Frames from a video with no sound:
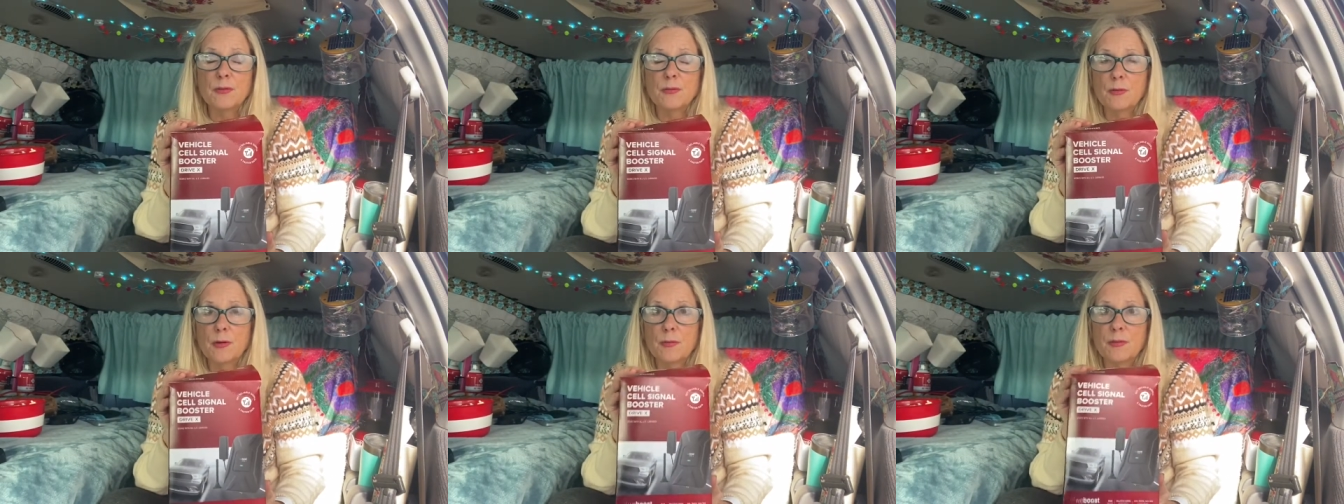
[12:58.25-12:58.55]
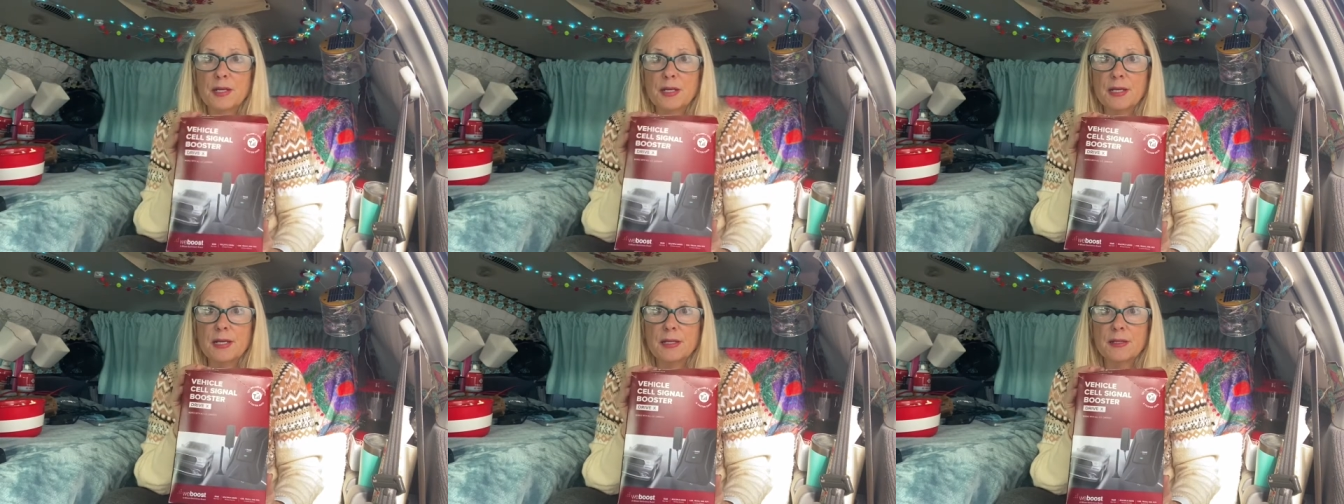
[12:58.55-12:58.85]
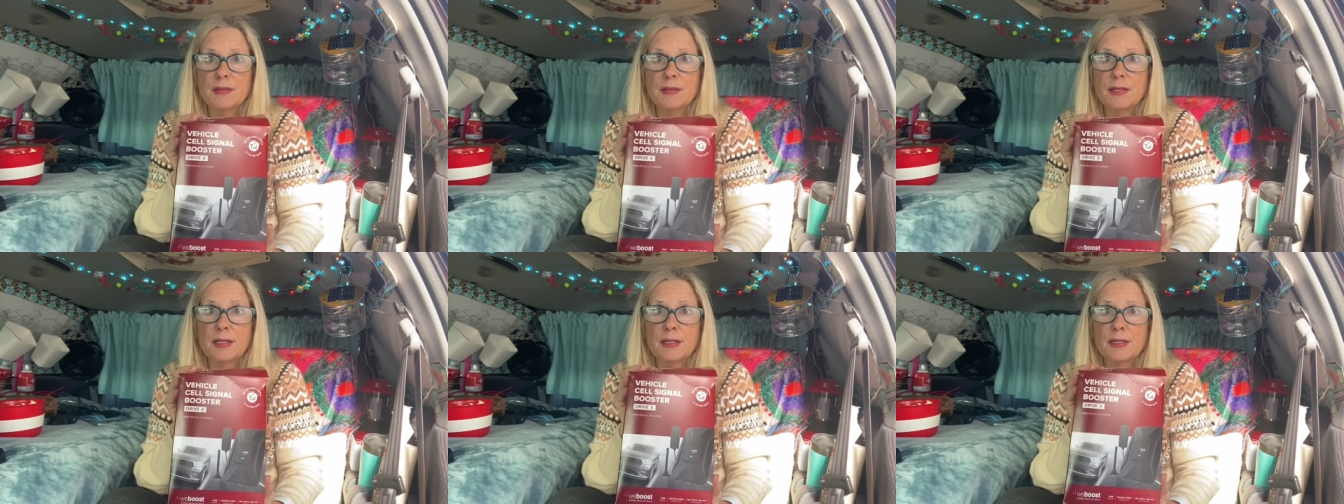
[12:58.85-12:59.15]
when we get
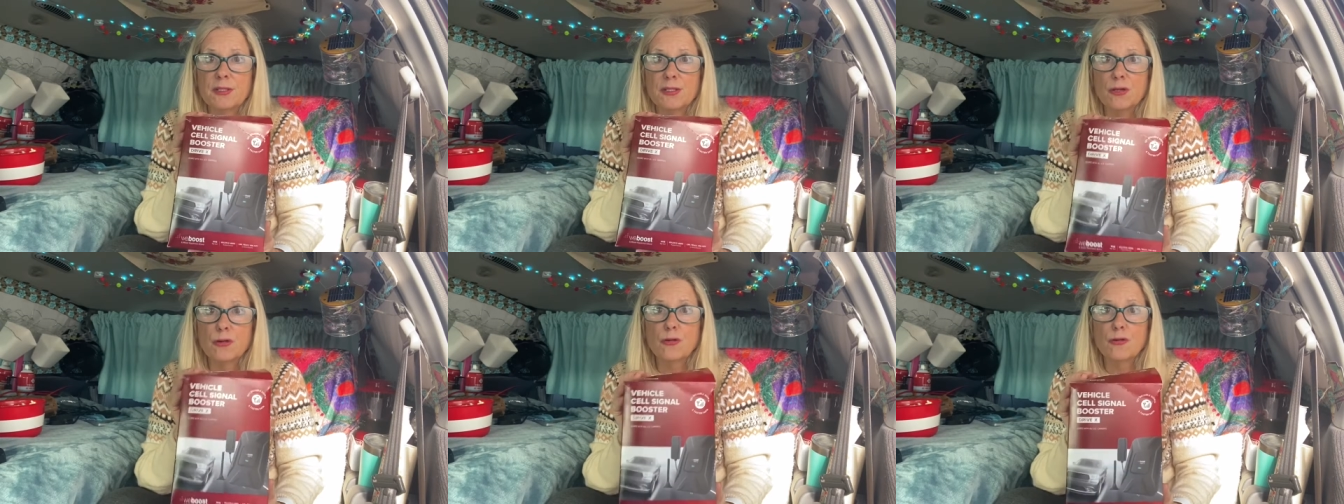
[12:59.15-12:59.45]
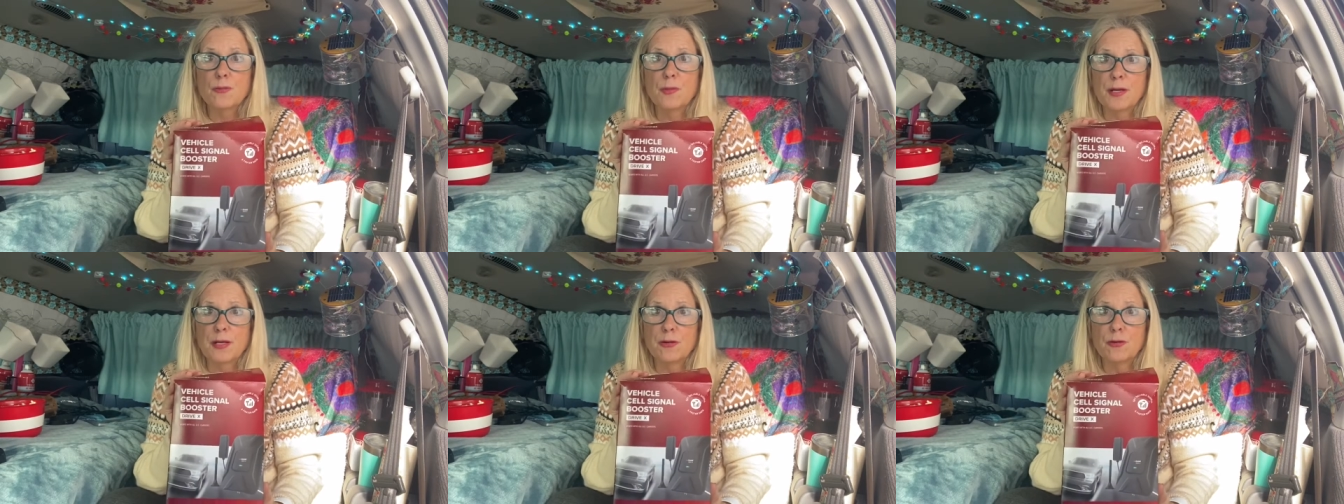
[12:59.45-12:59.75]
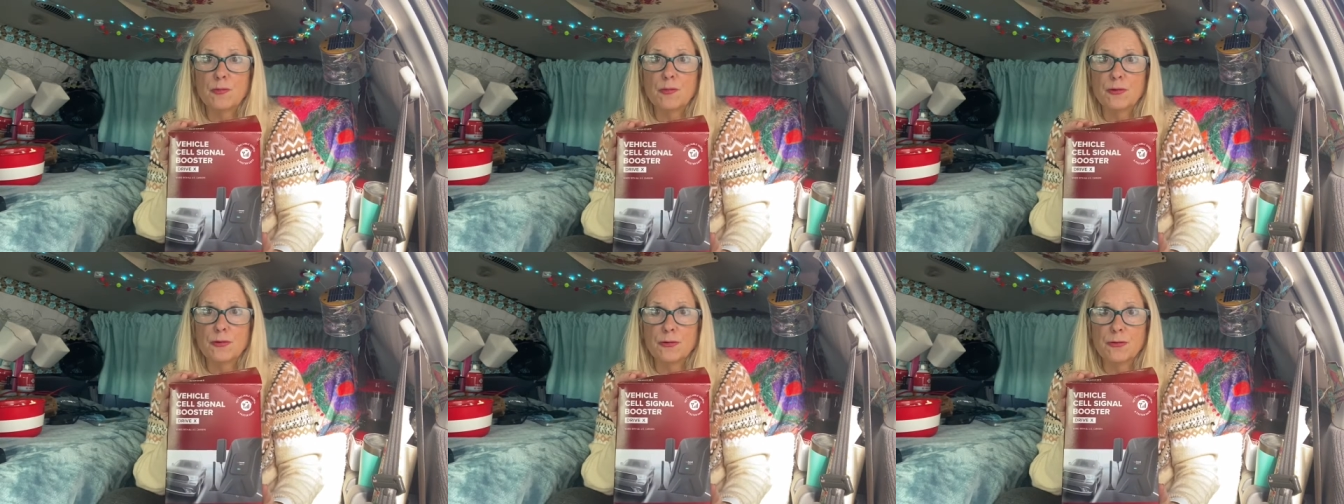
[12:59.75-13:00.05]
the solar
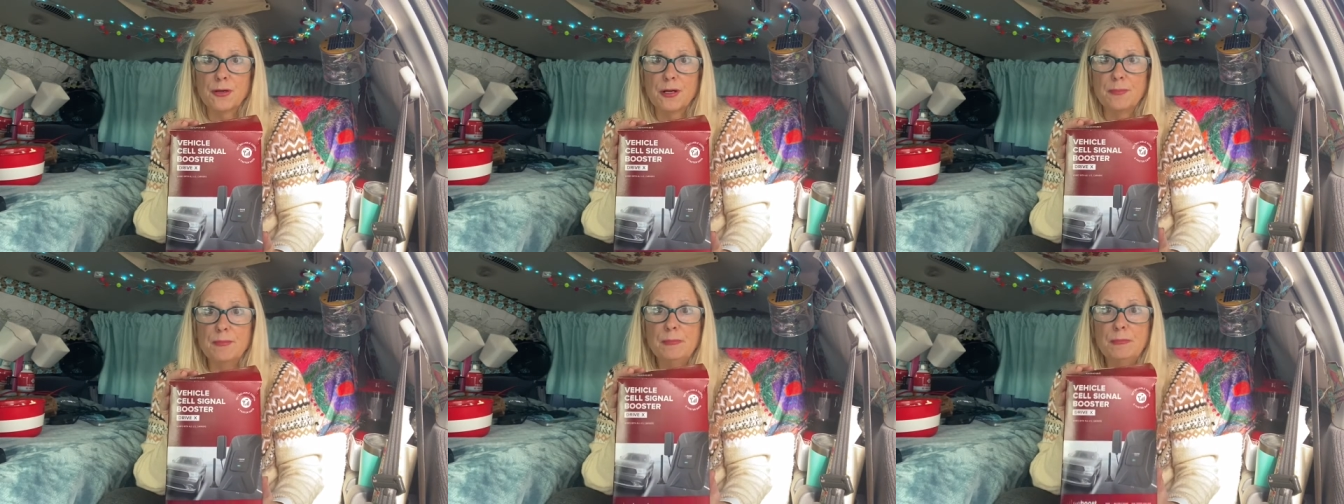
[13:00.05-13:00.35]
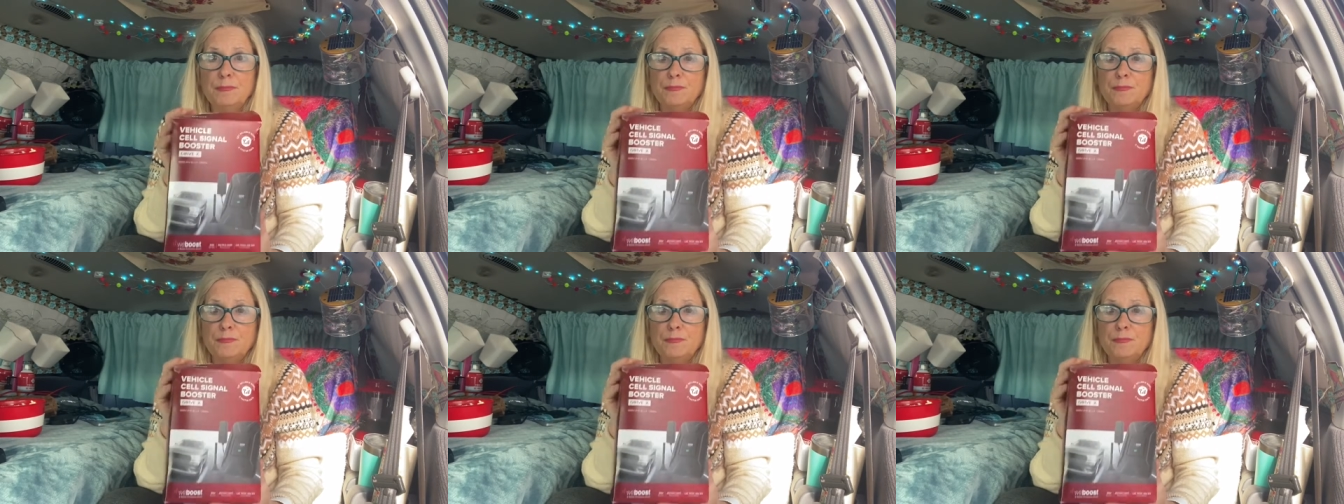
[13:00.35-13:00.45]
panel put on.